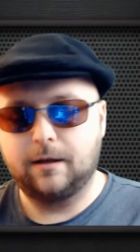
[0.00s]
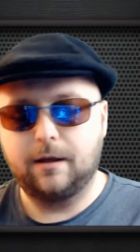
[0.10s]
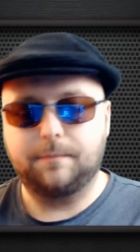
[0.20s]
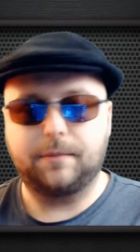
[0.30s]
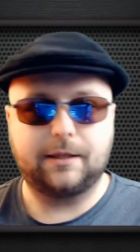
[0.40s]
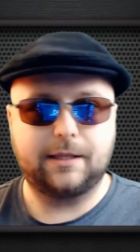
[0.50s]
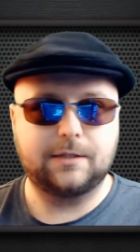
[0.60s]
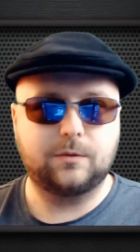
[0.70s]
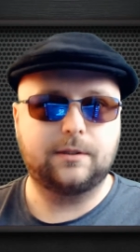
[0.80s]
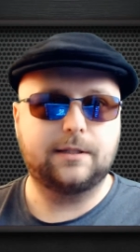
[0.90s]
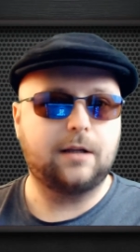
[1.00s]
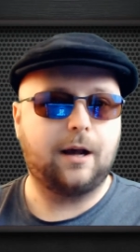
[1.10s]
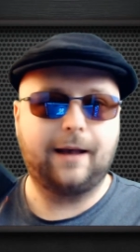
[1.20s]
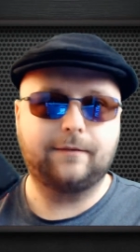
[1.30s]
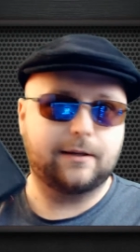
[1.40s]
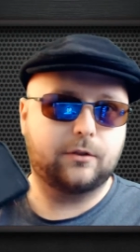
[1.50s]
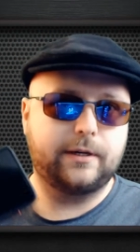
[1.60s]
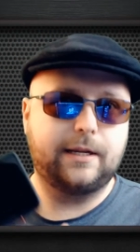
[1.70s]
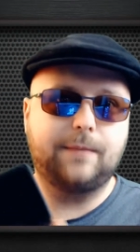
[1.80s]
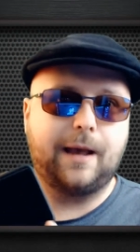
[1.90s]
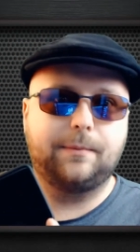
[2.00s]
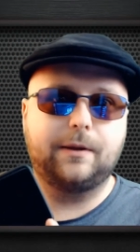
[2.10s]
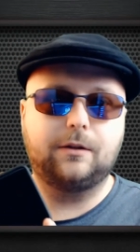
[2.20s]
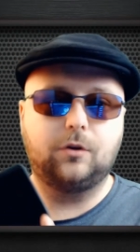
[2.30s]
But this one does not have like 3D mapping.